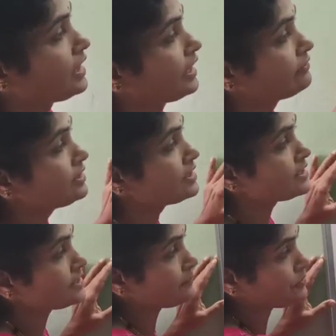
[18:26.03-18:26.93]
I will
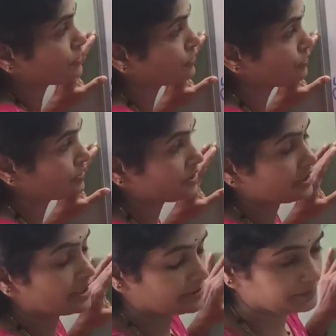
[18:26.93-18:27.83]
substitute it
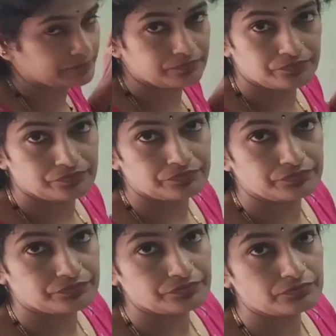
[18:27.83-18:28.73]
here
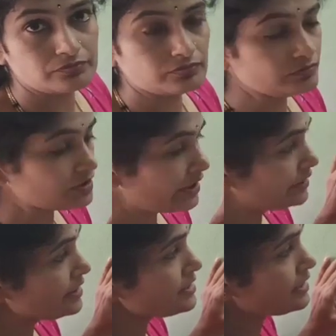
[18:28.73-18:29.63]
in
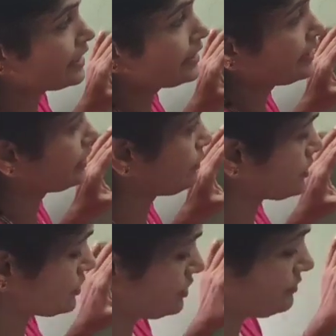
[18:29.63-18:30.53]
this
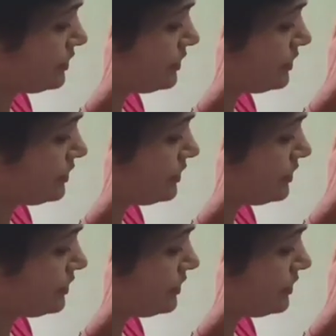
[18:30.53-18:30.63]
equation.